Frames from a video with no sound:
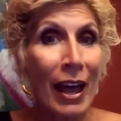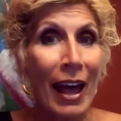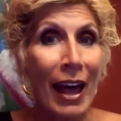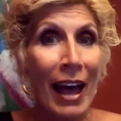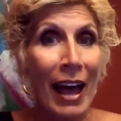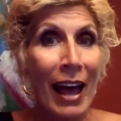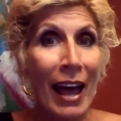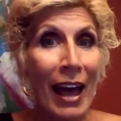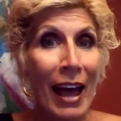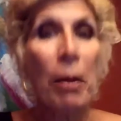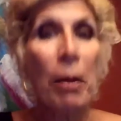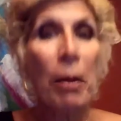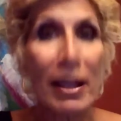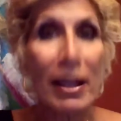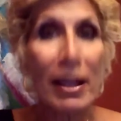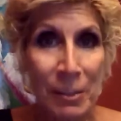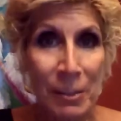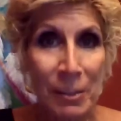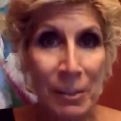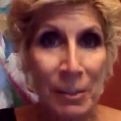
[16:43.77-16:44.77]
as it
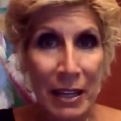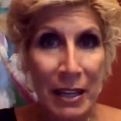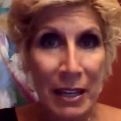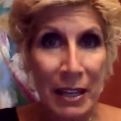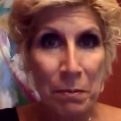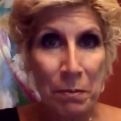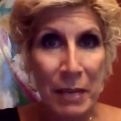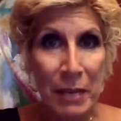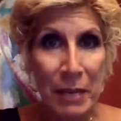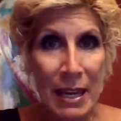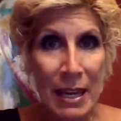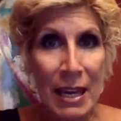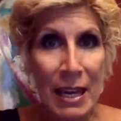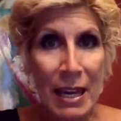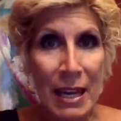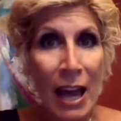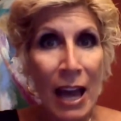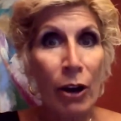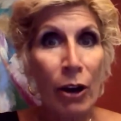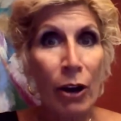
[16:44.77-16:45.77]
possibly can
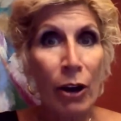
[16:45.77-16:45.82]
be.